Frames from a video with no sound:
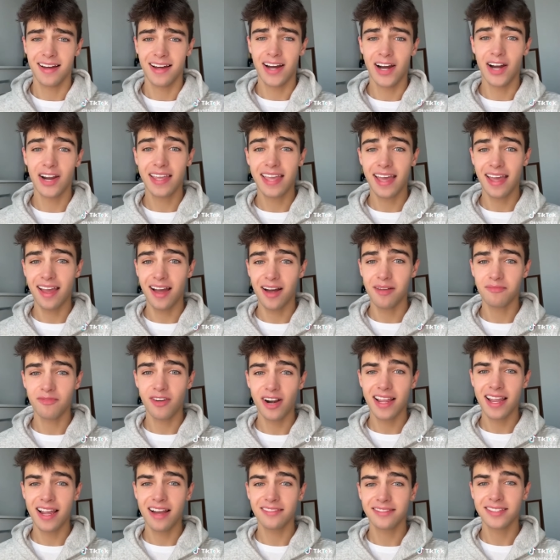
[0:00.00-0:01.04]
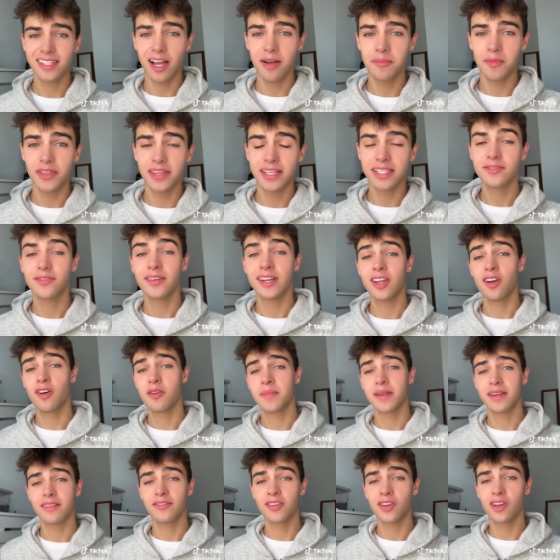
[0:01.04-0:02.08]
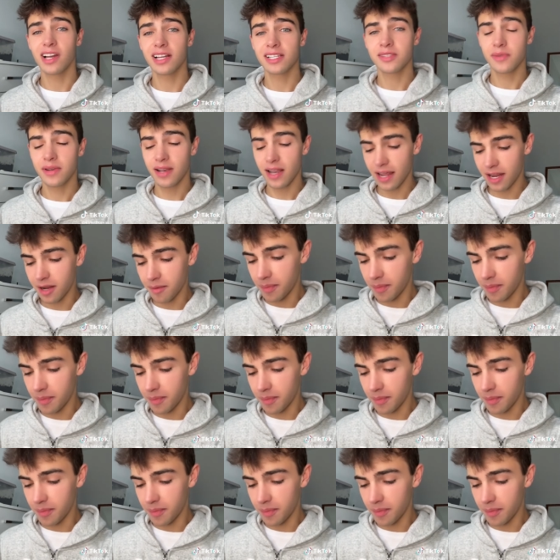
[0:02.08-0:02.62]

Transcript: Okay, I'm running out of time on this video, but if you guys would like a